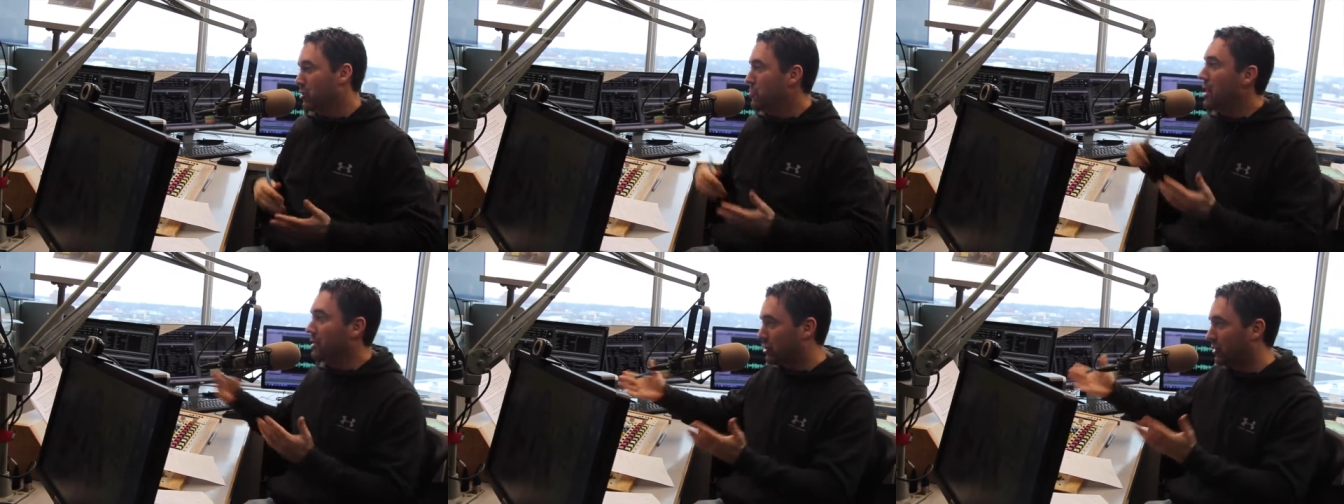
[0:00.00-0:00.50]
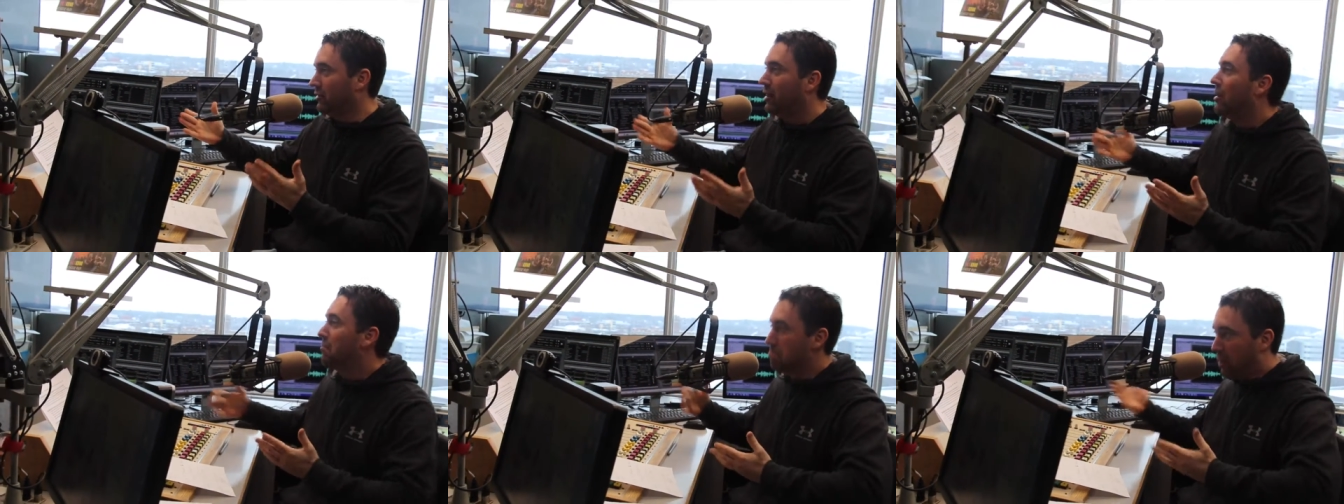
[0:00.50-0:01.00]
And you mentioned
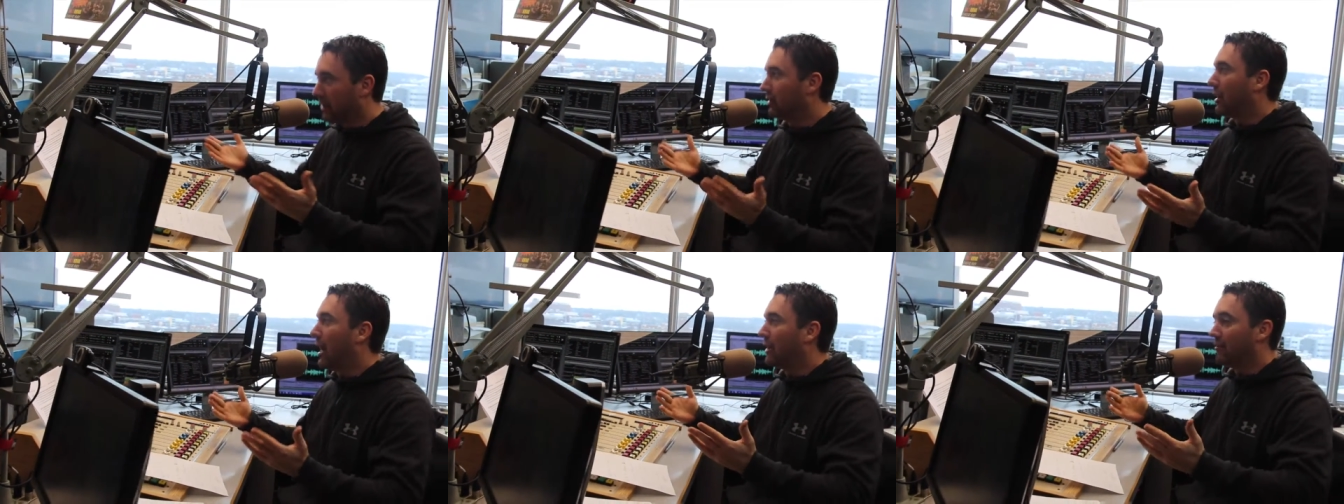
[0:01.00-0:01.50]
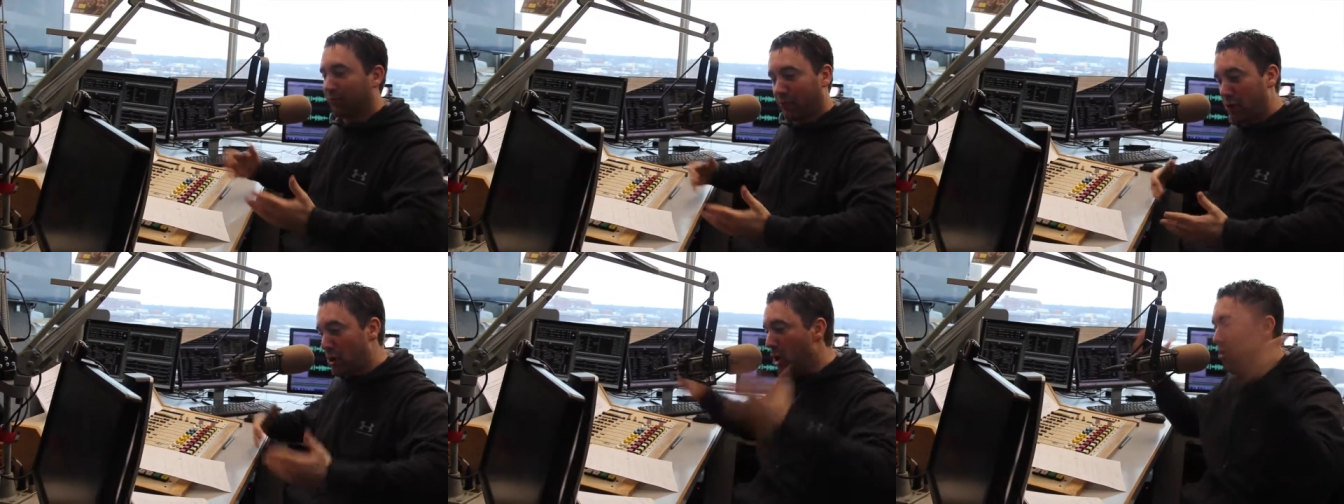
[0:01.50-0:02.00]
Bud Light.
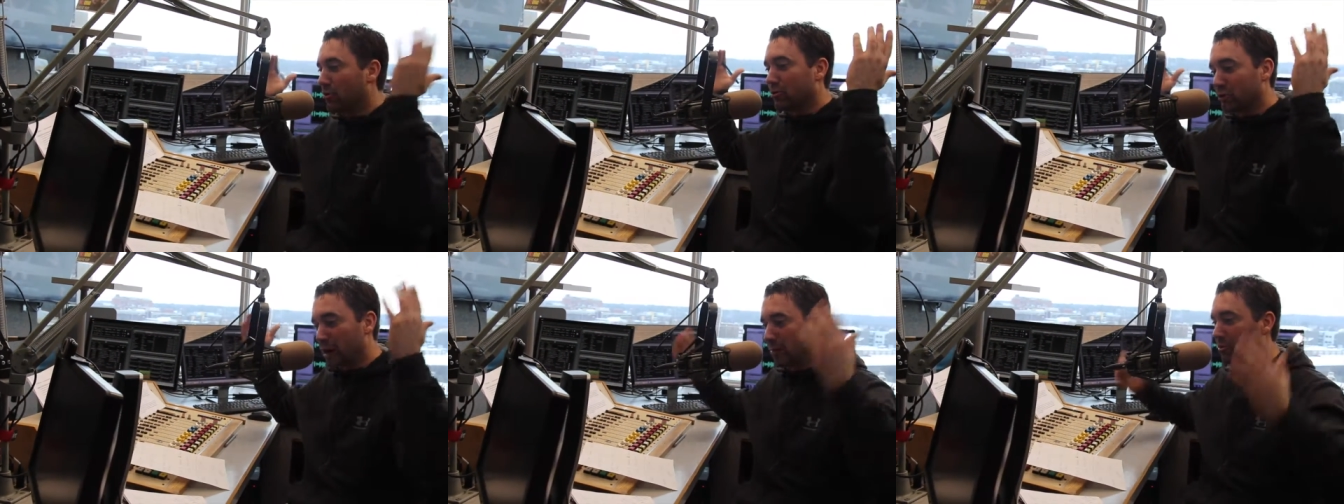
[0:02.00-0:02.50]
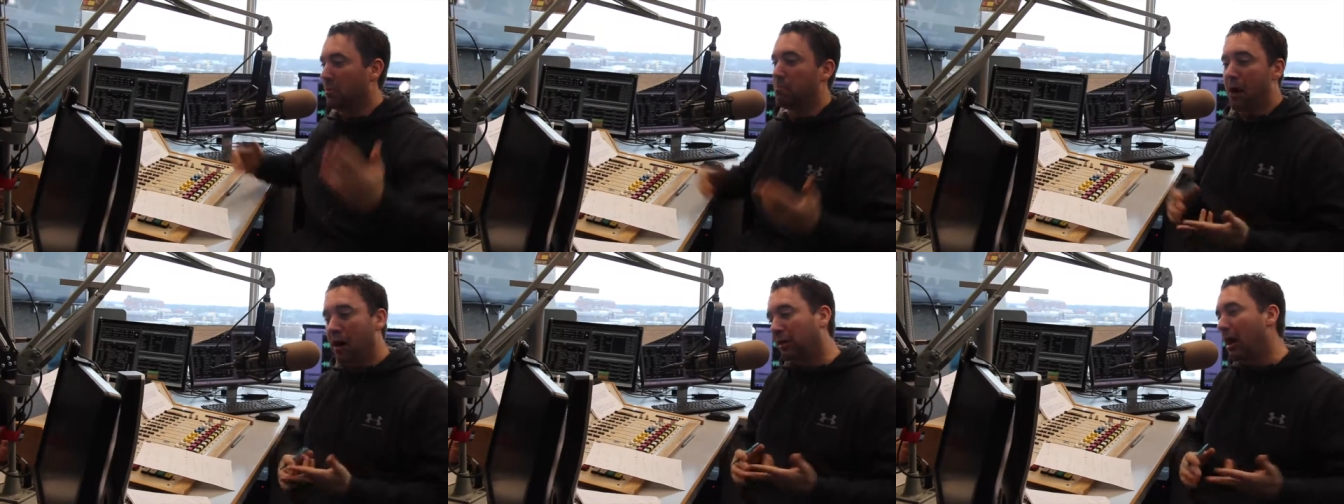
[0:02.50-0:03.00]
For years, I was a
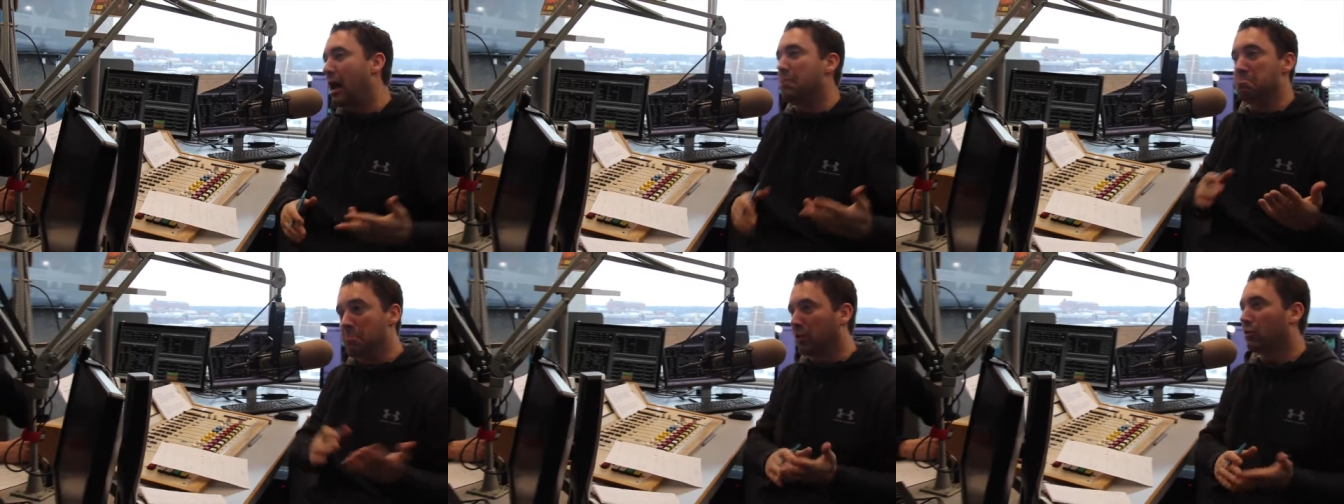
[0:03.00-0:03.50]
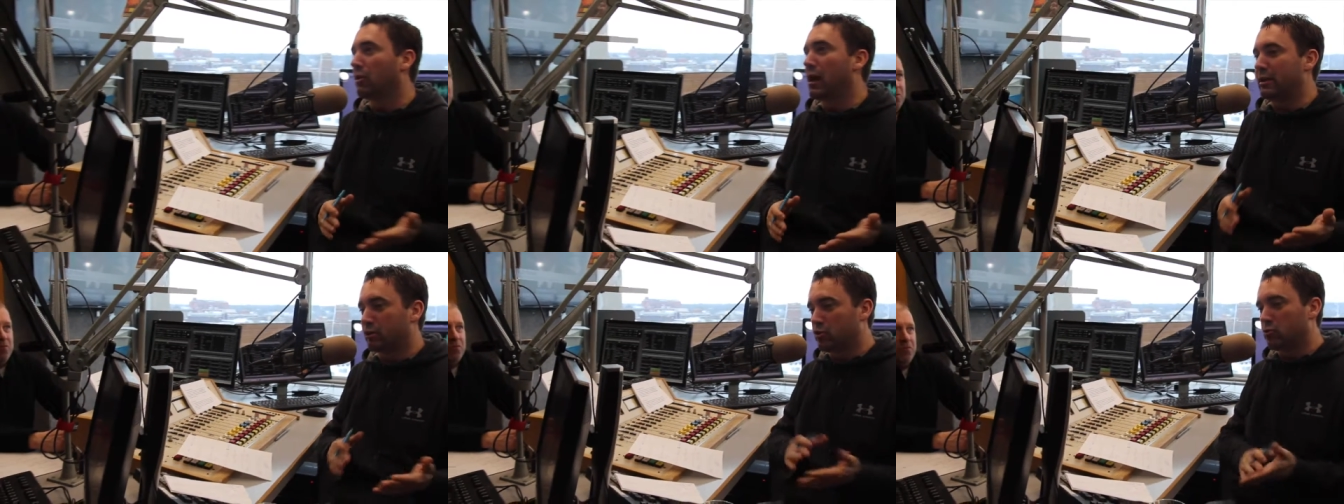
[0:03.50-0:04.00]
Bud Light, Miller Lite,